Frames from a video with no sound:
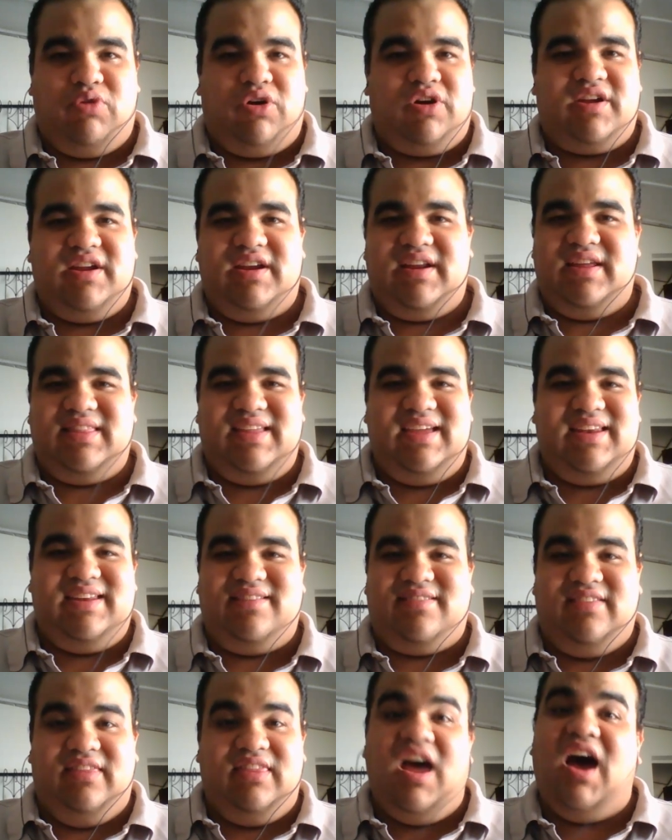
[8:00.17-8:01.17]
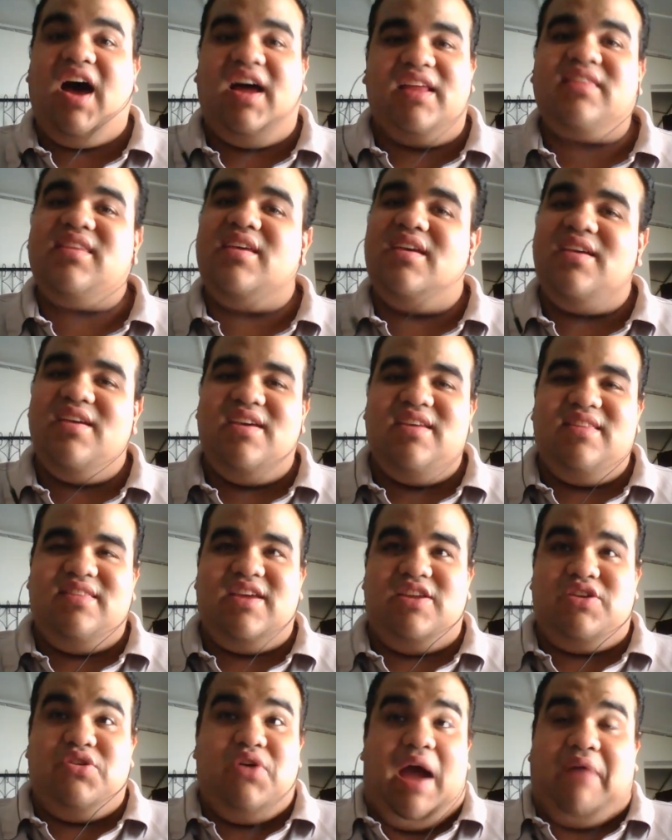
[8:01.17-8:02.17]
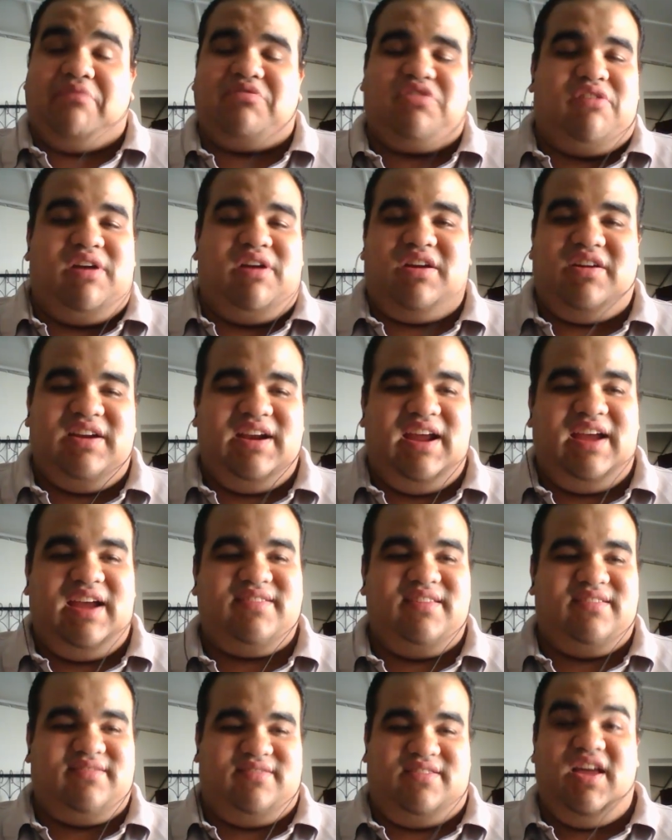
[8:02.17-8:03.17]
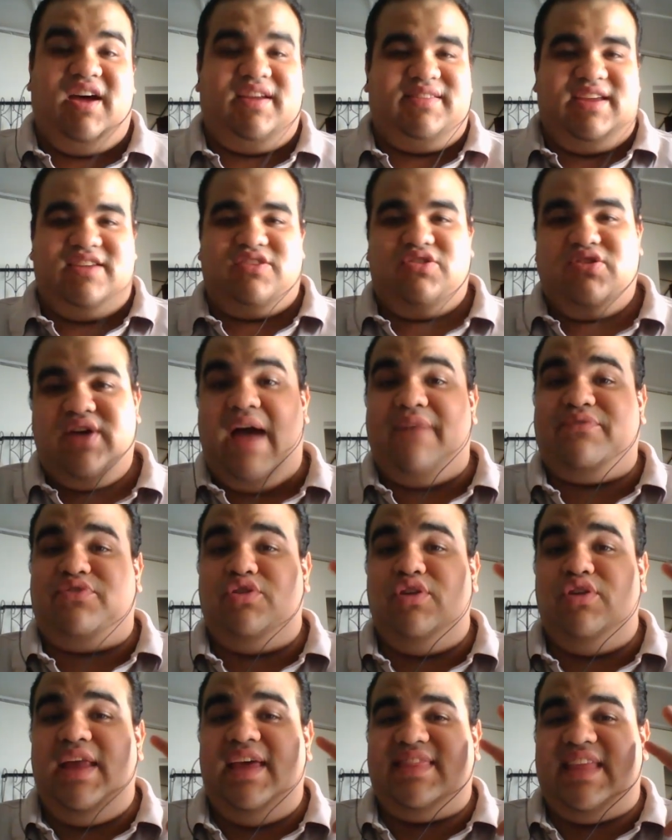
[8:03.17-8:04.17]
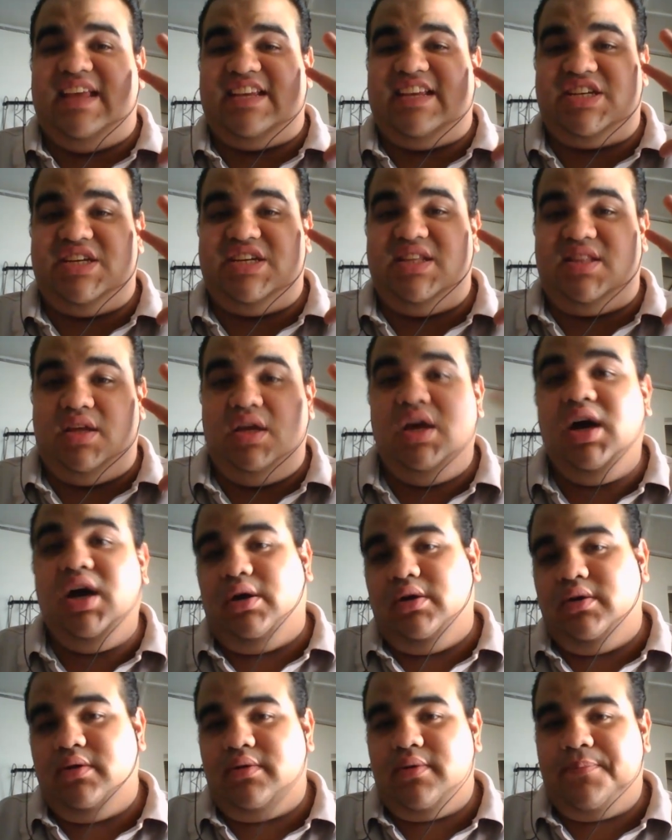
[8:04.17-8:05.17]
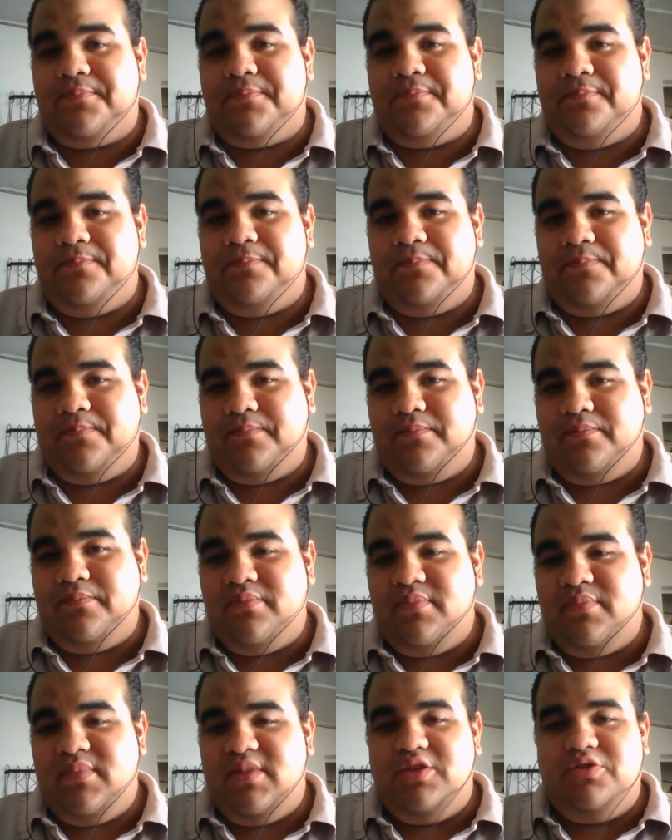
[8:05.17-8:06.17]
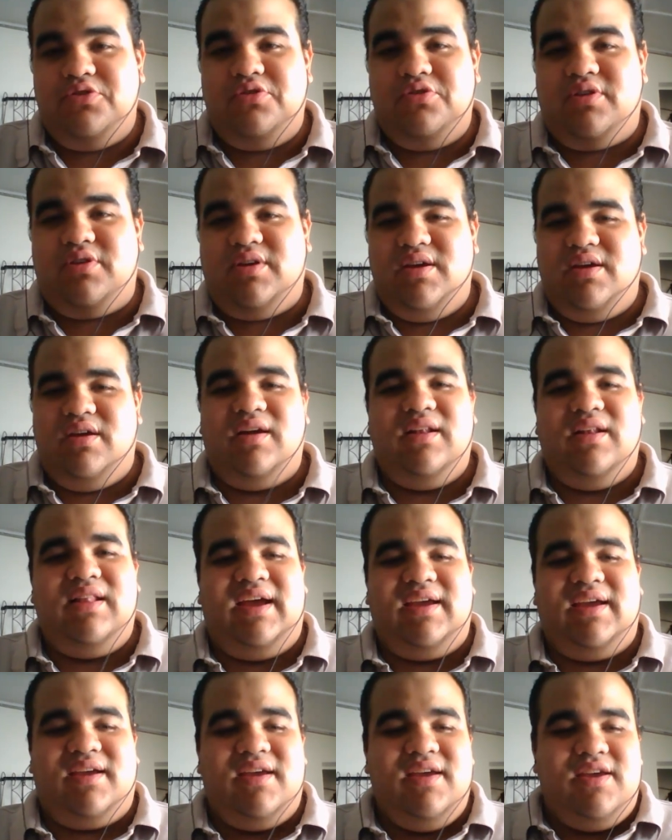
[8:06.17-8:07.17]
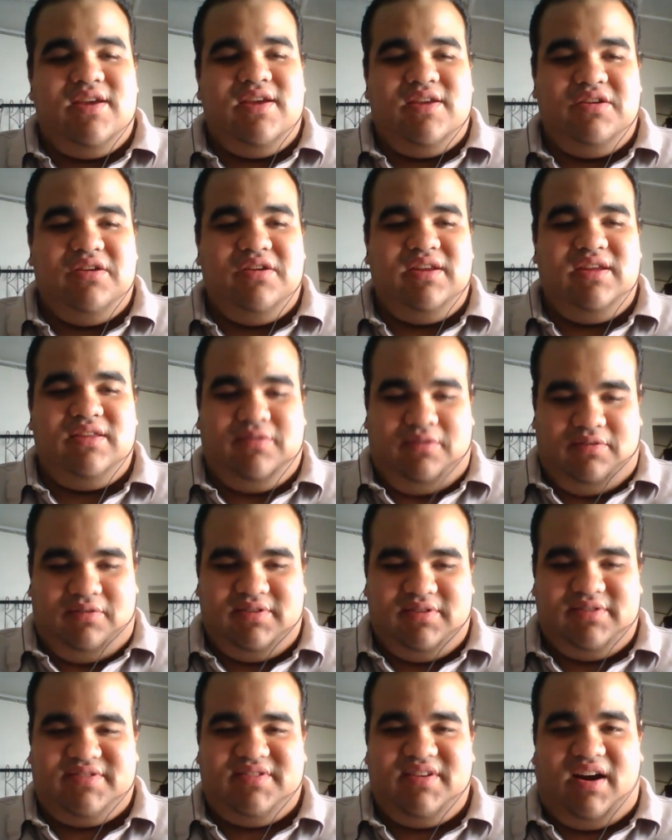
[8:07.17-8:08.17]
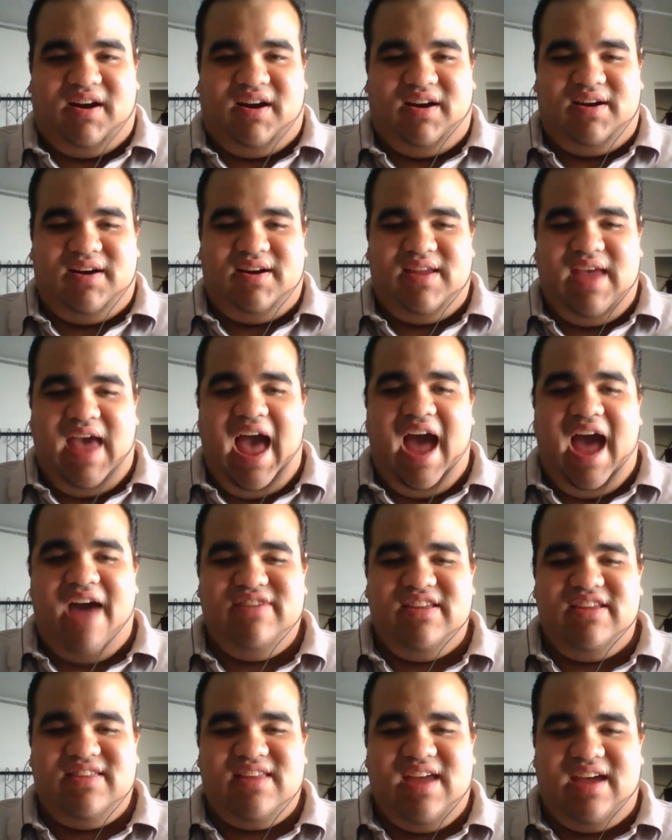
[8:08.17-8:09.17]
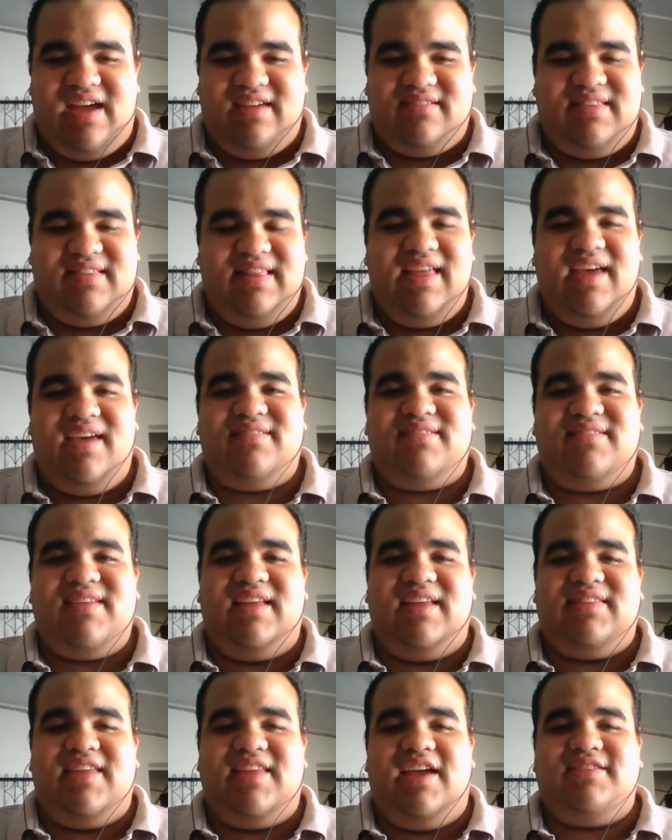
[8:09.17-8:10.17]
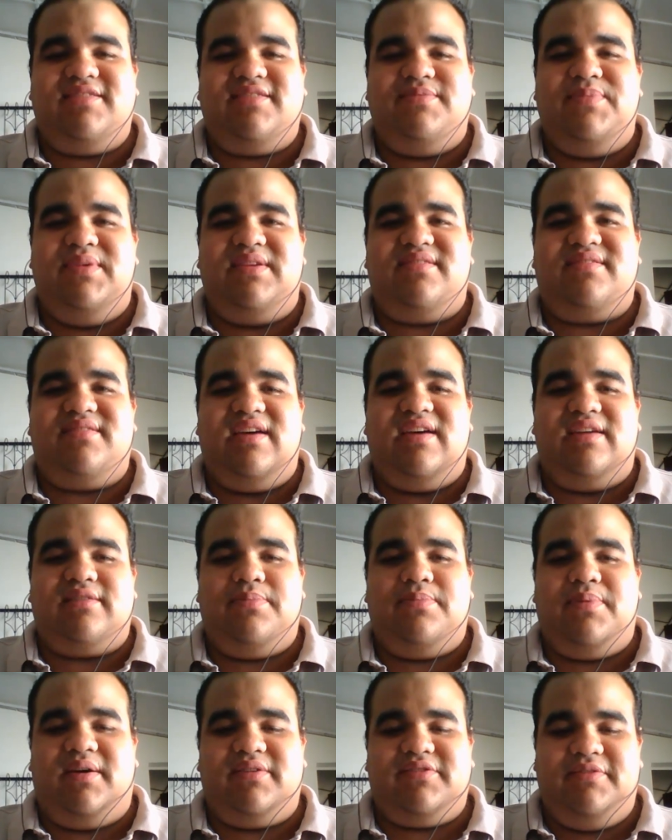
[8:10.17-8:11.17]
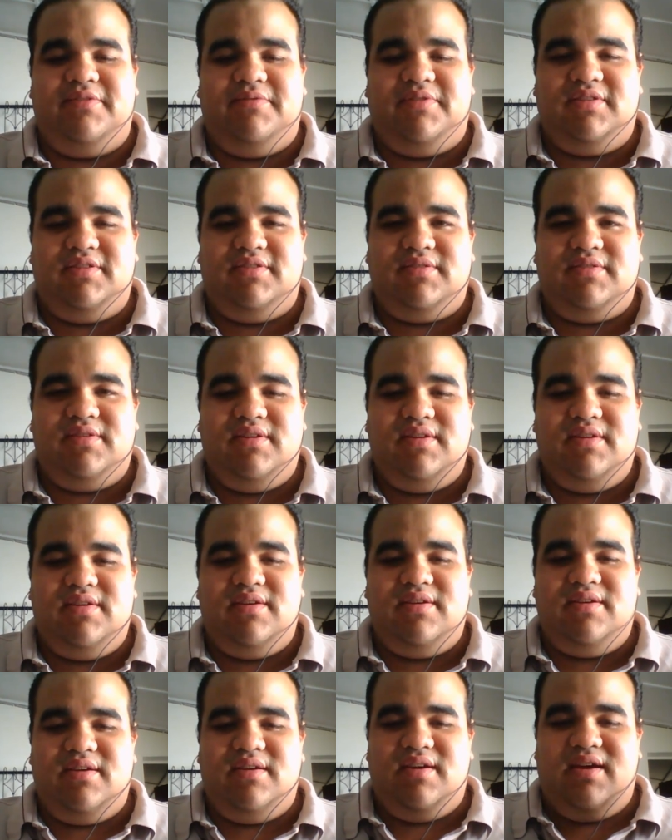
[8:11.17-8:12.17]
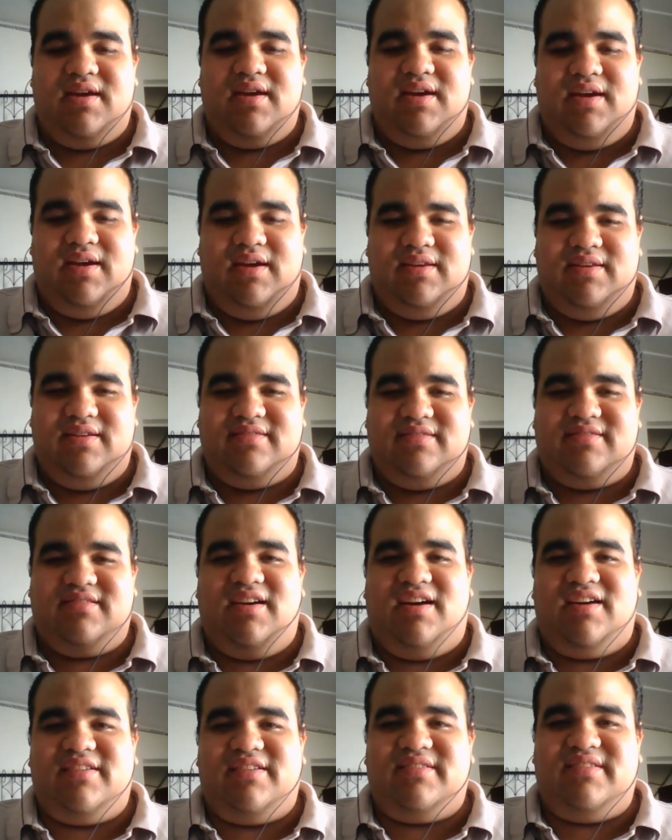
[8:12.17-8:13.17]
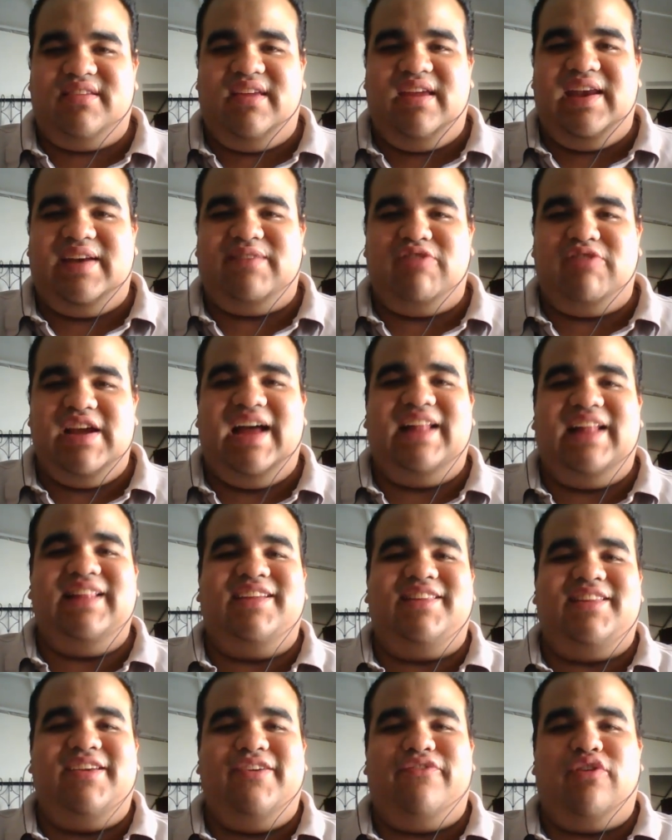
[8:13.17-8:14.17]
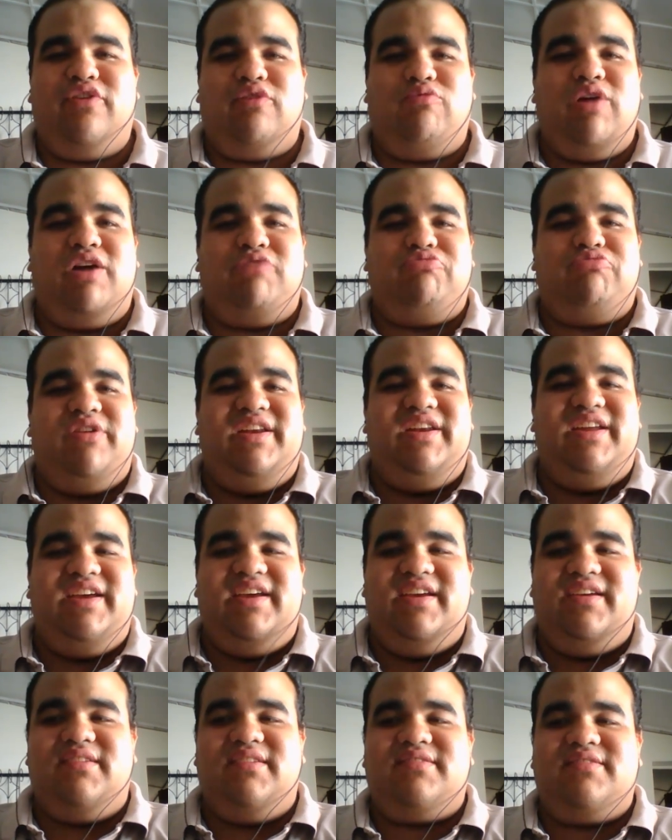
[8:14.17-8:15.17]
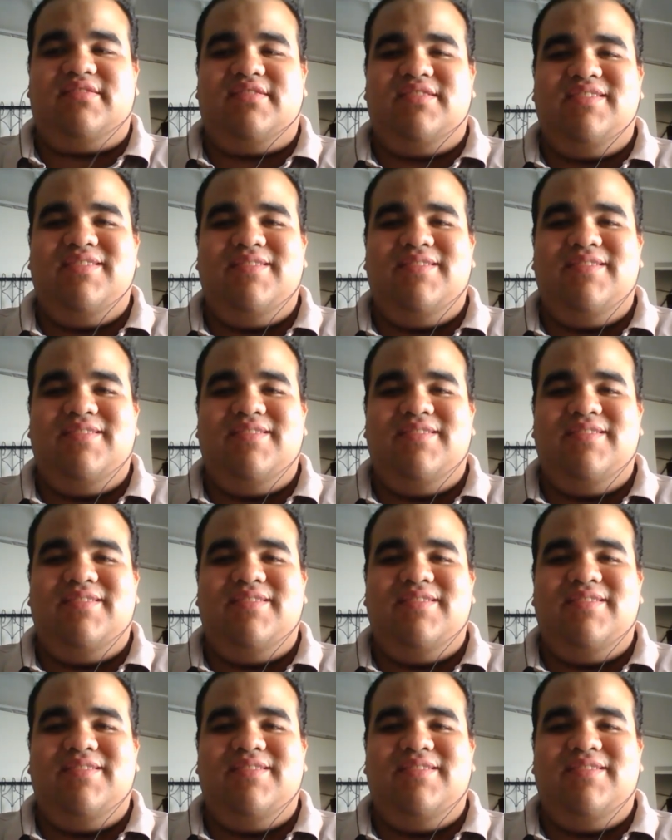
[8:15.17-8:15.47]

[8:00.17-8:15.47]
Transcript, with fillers: working and then it's not, then you have to recognize it's not and you have to let that shit go you uh, like you need to start having as less attachments as possible and start seeing reality for what really is